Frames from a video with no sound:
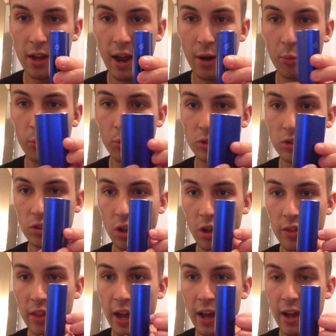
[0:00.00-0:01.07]
outwards
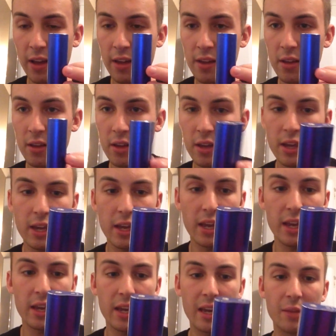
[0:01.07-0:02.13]
like that,
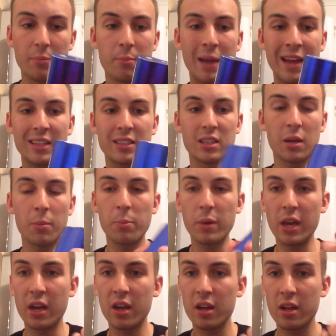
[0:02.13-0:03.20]
it makes it a
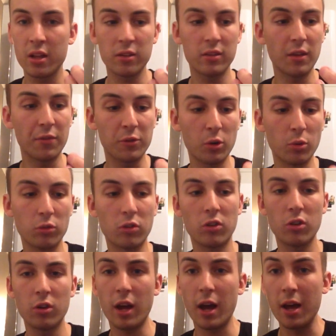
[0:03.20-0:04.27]
bit difficult to
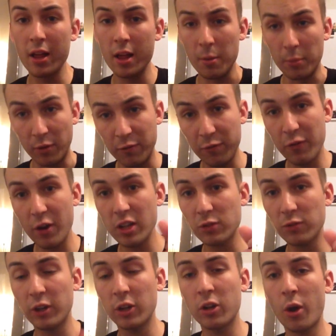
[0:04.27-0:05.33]
do that. But the
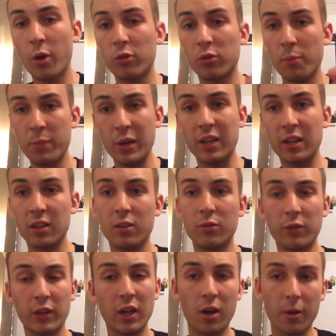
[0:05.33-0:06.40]
first thing I noticed when picking this
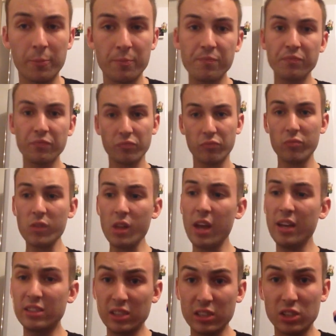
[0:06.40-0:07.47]
thing up,
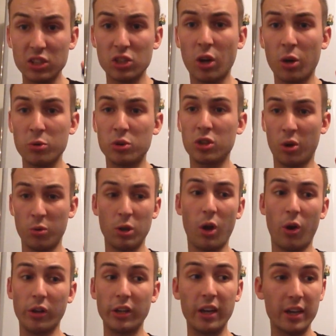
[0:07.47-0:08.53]
as it's so
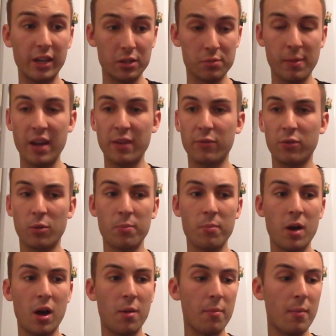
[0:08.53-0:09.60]
light, it is made from